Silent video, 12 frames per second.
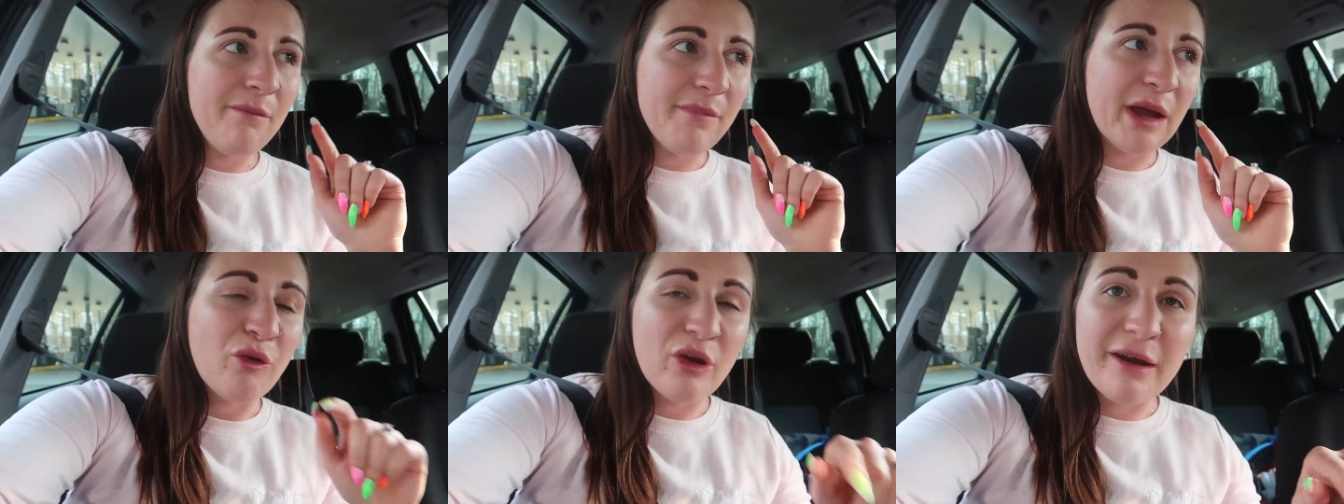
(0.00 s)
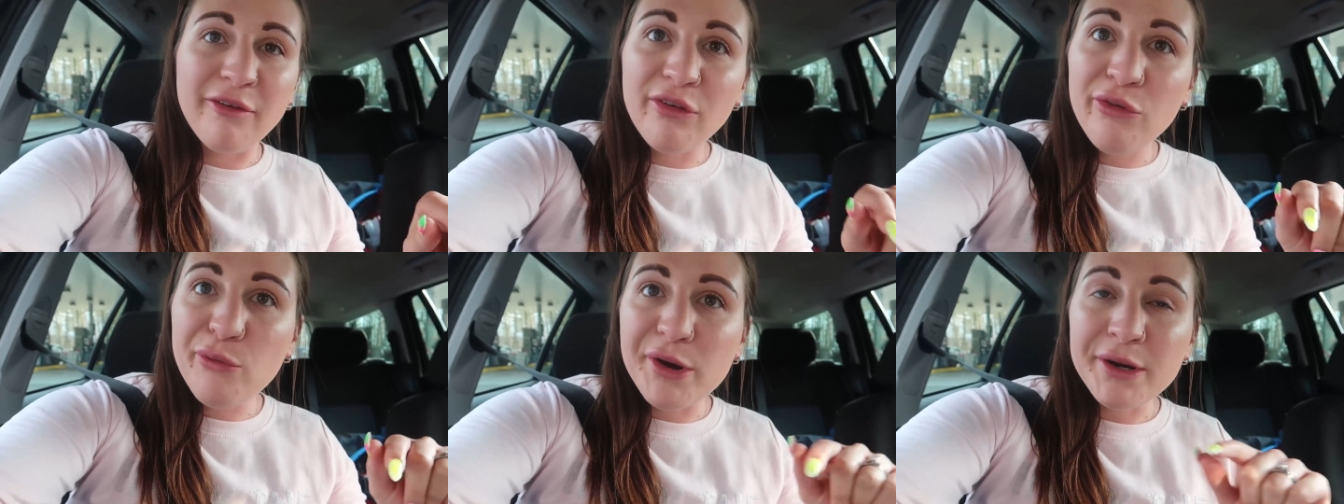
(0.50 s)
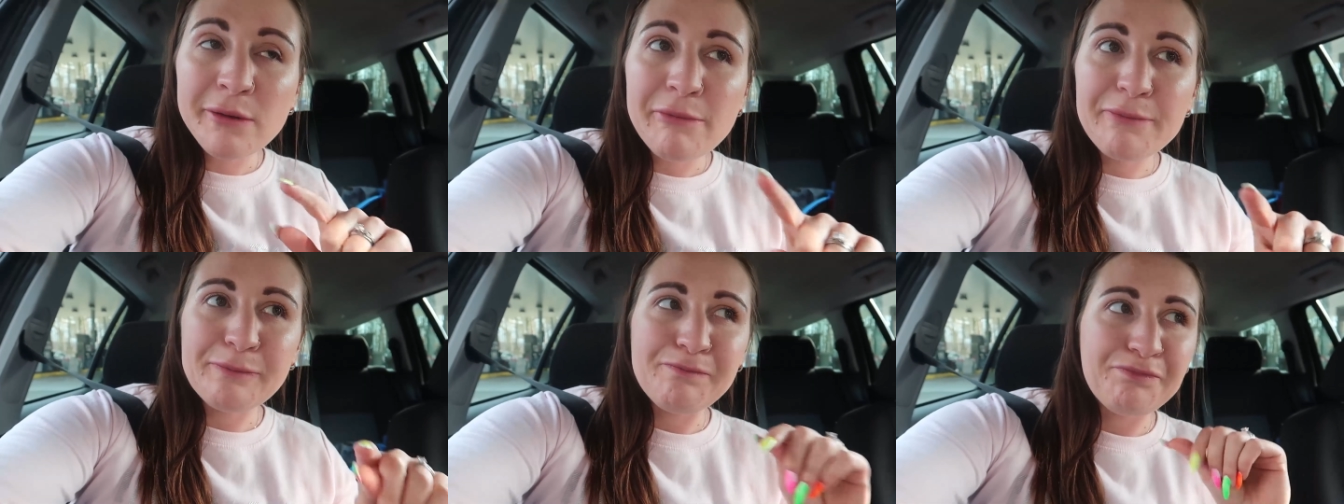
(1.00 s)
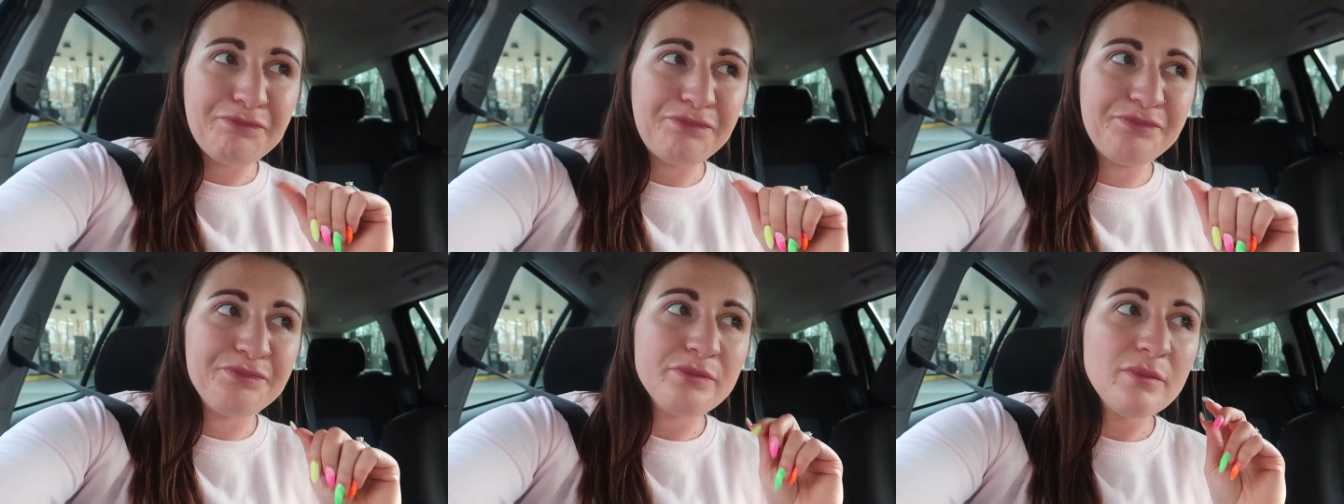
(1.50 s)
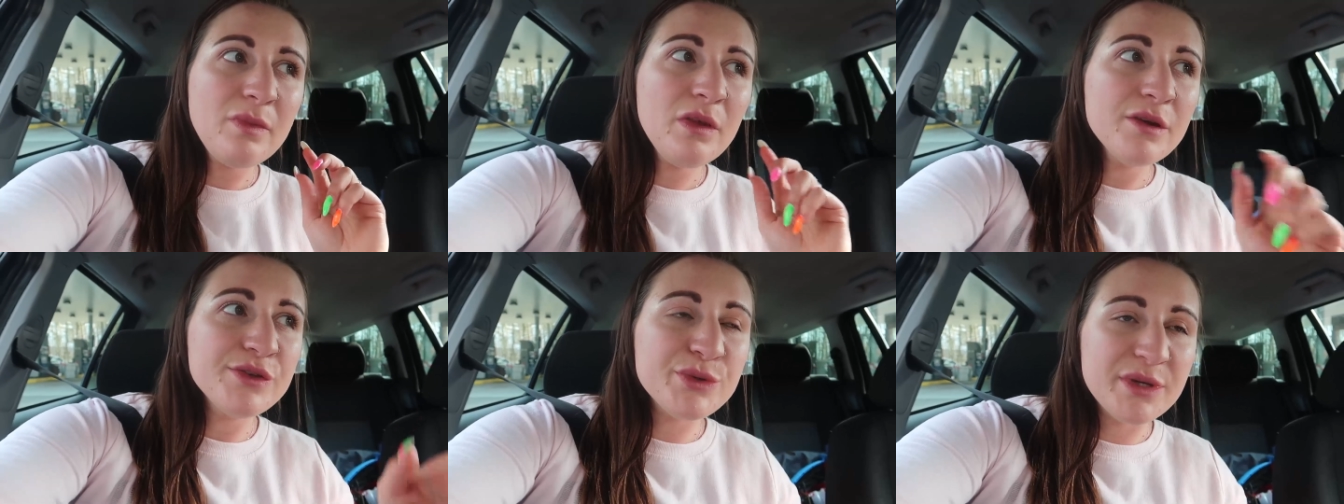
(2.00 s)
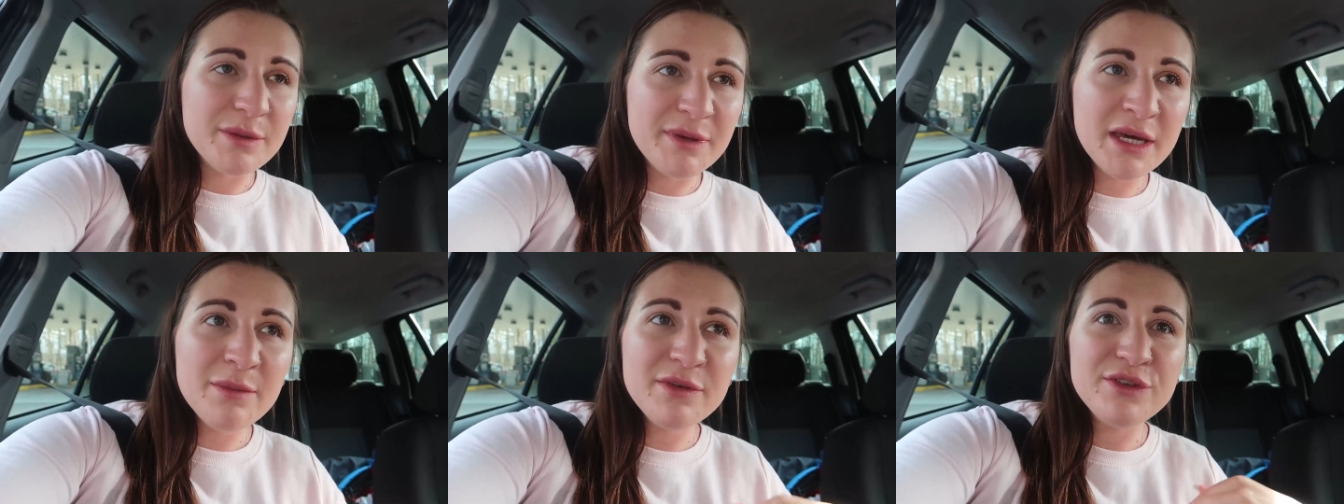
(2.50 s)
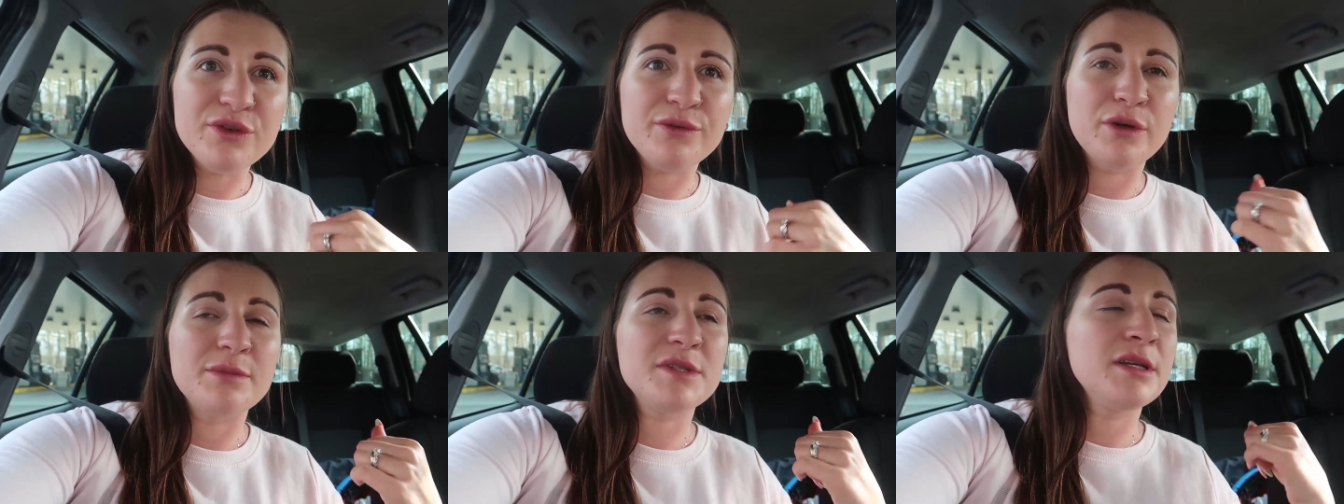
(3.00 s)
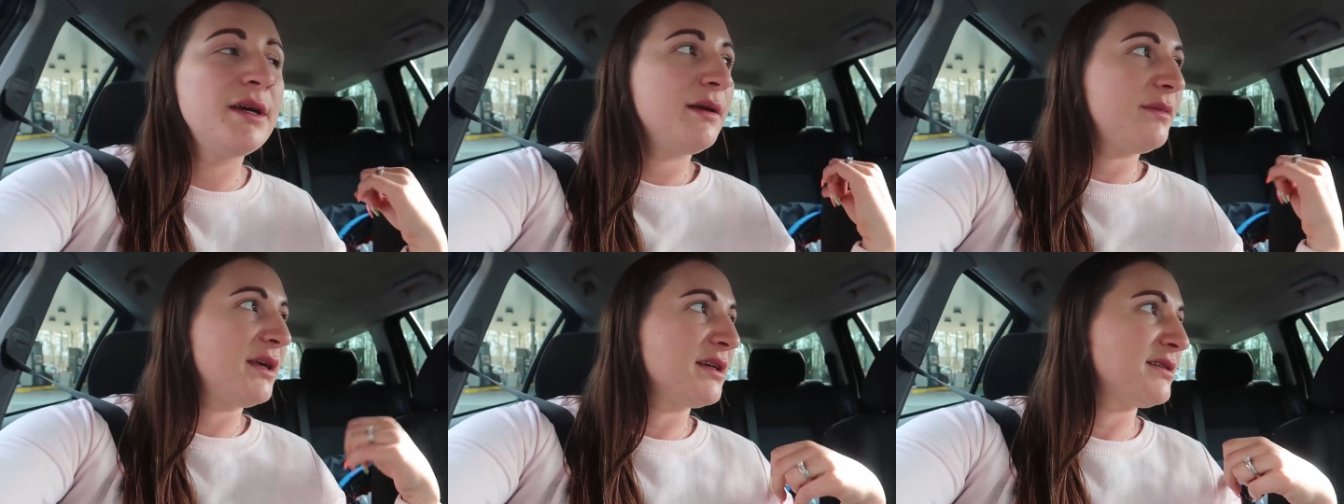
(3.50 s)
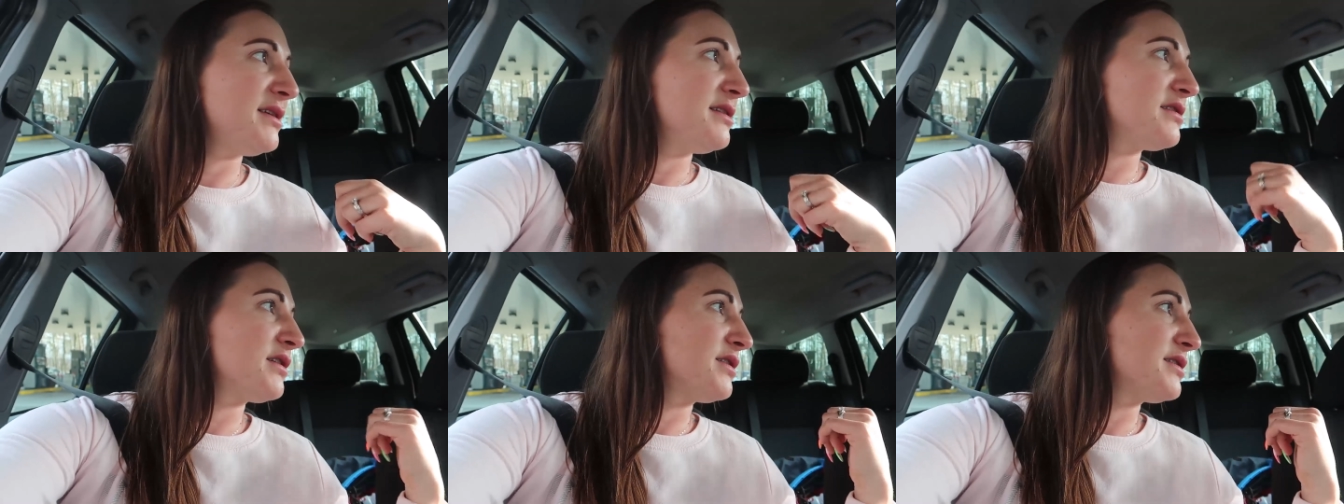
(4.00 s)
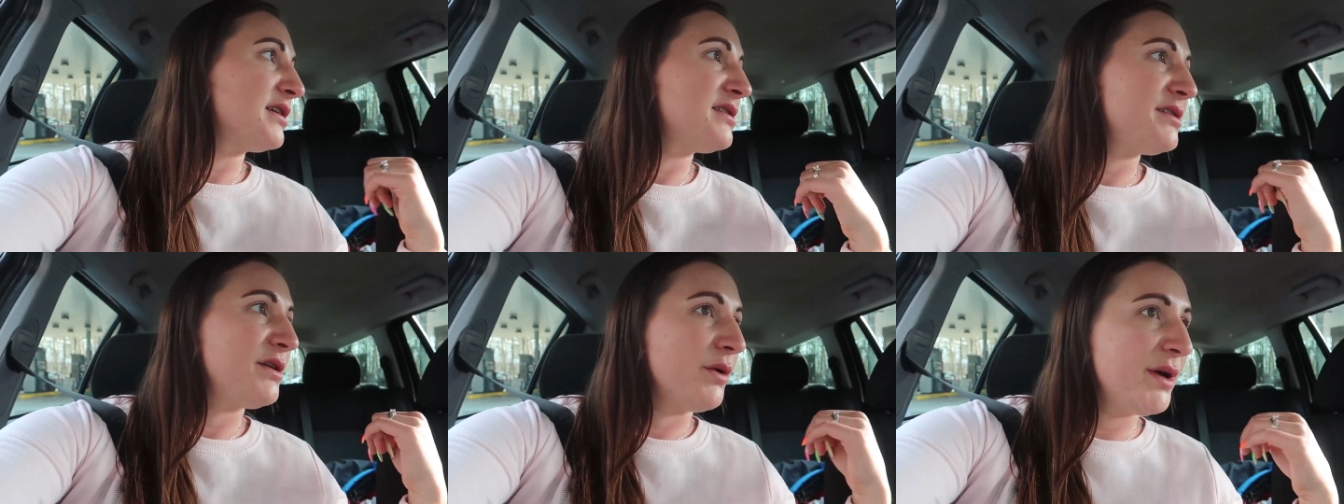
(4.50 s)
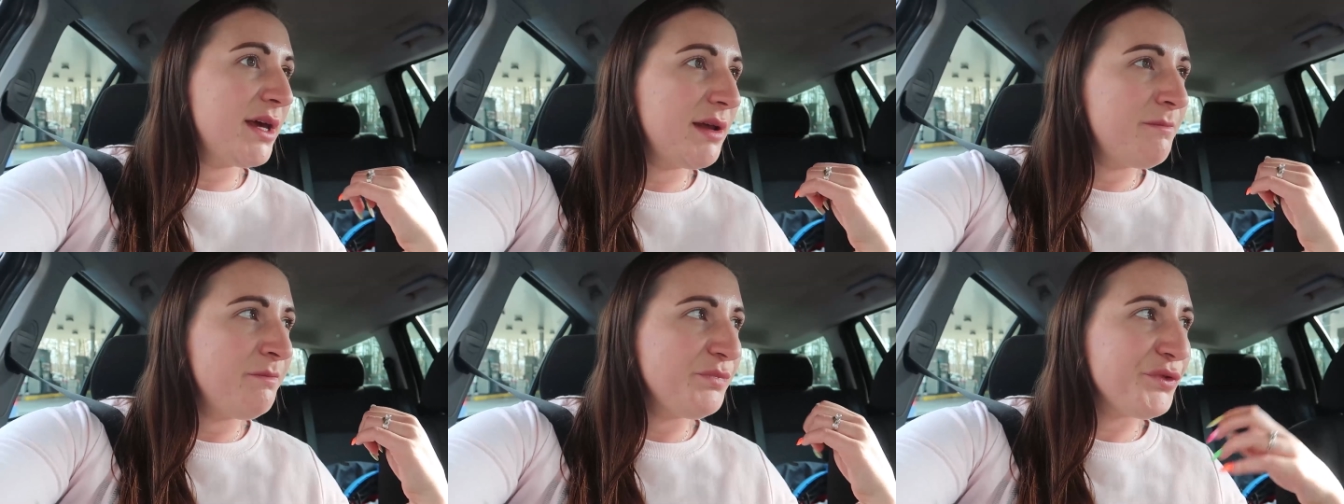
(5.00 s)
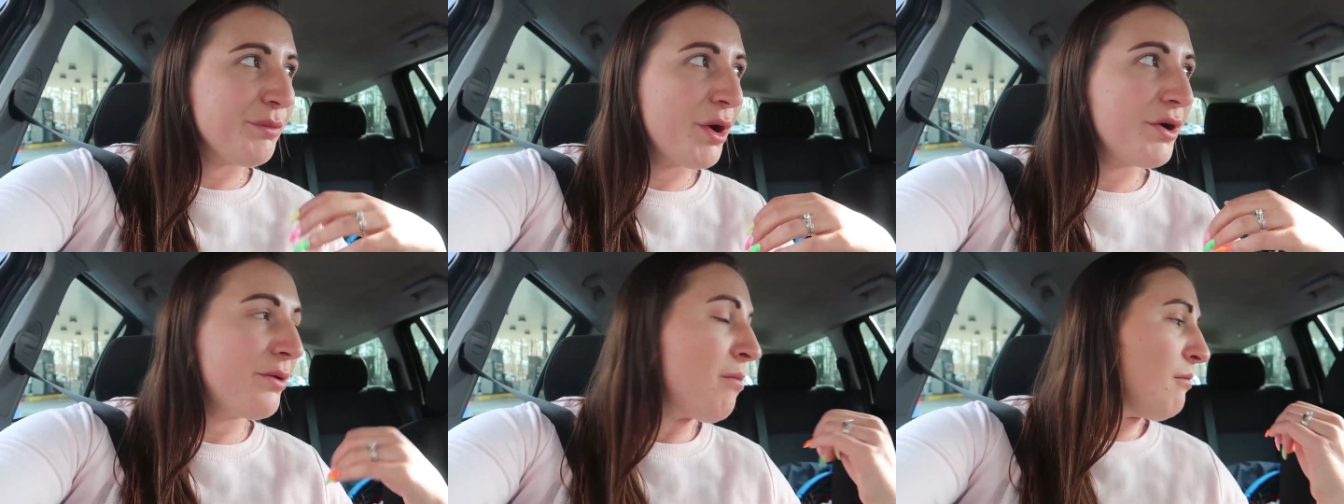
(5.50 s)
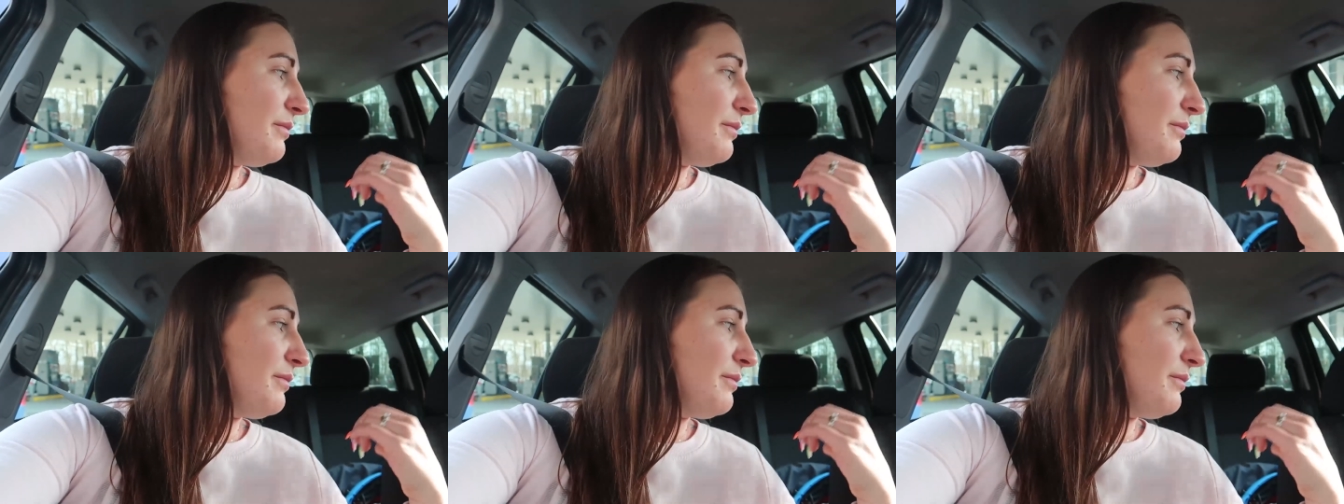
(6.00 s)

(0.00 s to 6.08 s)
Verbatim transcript: by Travis's work so he could pick up his uniforms because he starts NCOA tomorrow